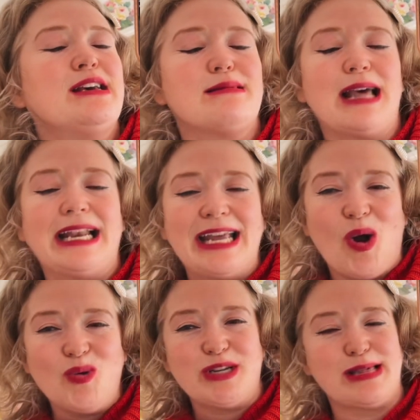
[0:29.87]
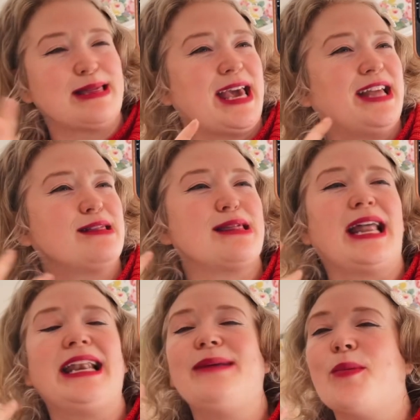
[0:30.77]
slightly older skin,
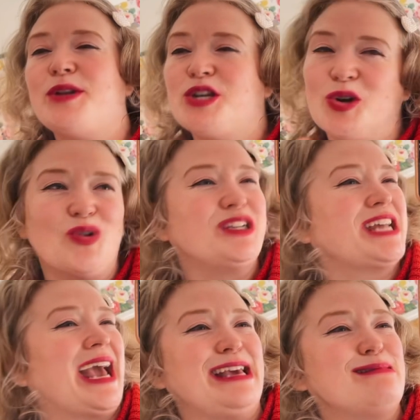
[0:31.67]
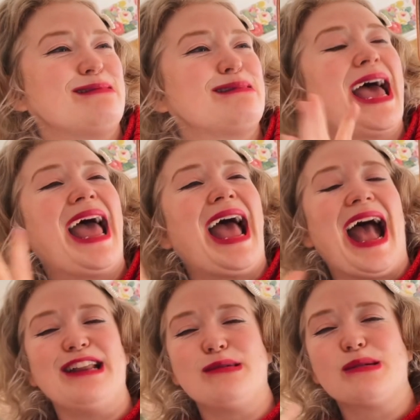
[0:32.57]
slightly mature tastes,
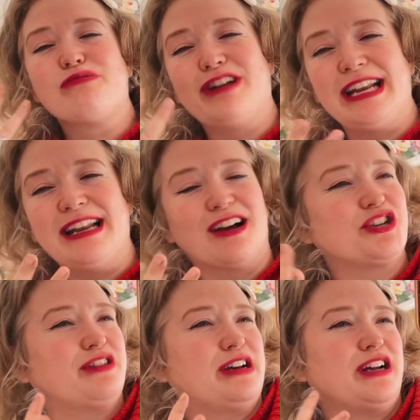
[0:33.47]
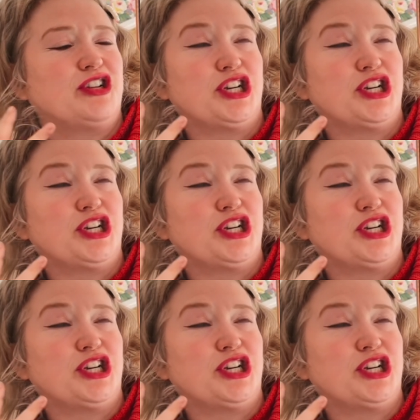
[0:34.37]
and it's just really luxurious.